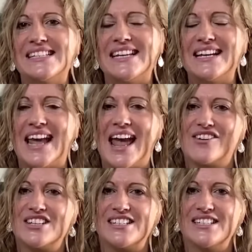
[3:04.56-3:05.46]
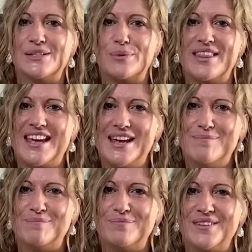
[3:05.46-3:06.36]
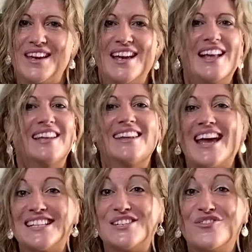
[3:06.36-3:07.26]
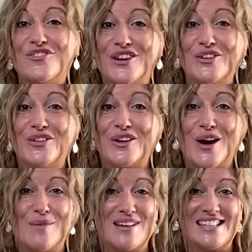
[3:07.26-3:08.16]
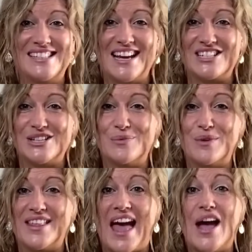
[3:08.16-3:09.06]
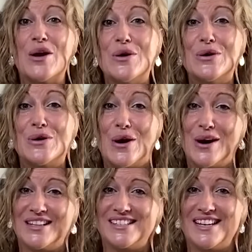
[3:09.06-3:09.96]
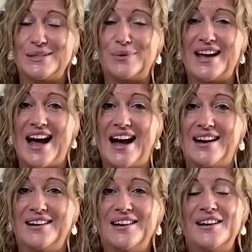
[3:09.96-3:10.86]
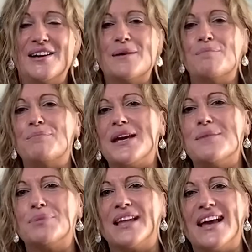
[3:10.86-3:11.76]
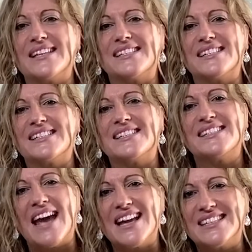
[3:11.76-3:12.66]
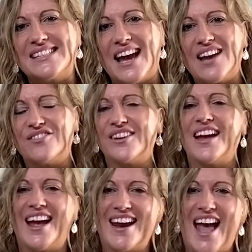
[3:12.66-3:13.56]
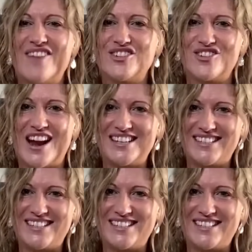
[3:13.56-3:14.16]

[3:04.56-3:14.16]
inheritance with him." Let's fill the comment section with who God says we are. Be blessed, stay safe, and have a great